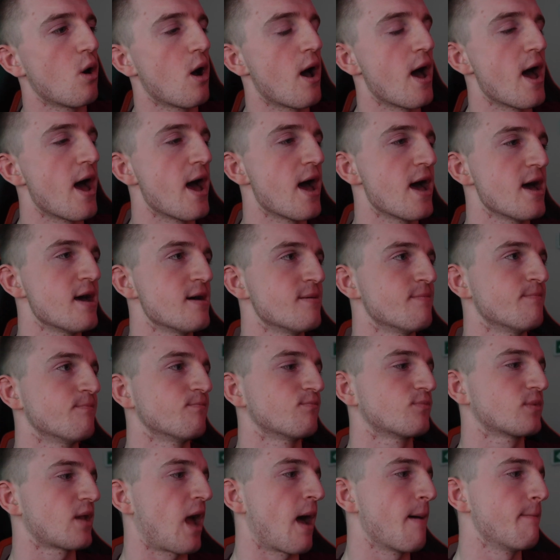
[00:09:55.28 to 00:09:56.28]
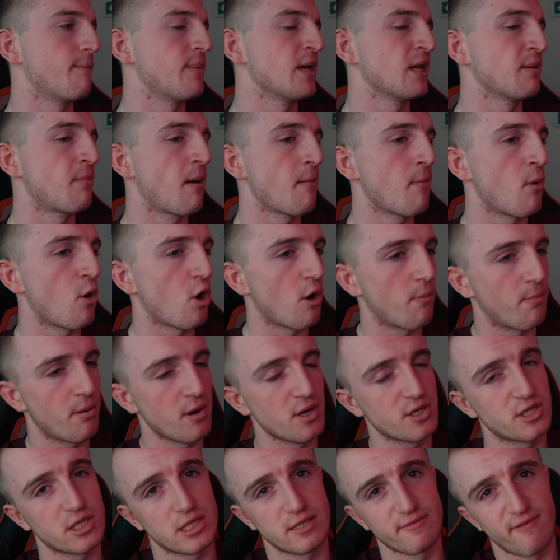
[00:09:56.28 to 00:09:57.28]
I'm being a bit more
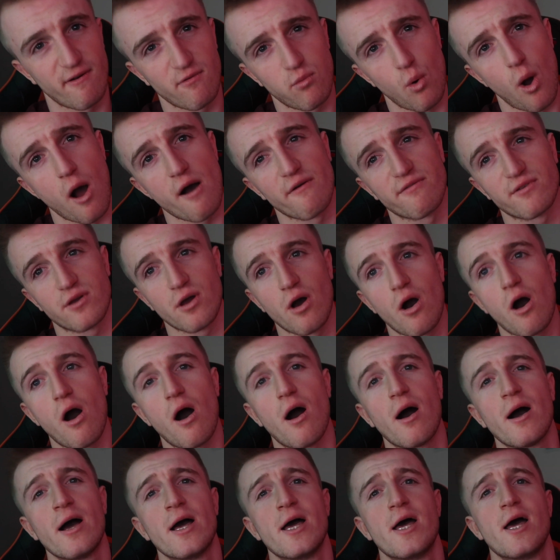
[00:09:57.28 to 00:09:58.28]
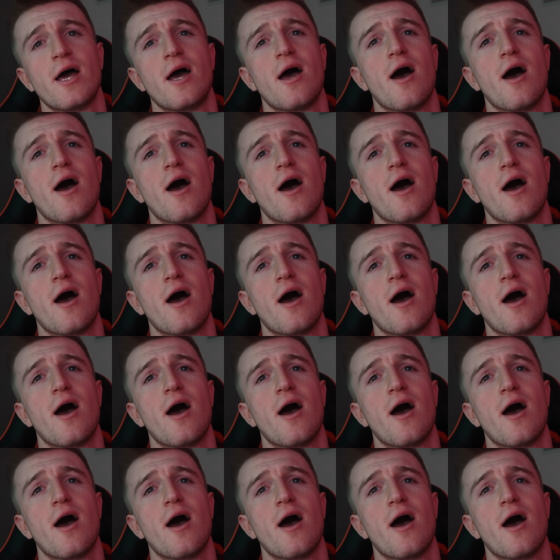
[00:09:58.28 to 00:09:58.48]
appreciative of what I've got,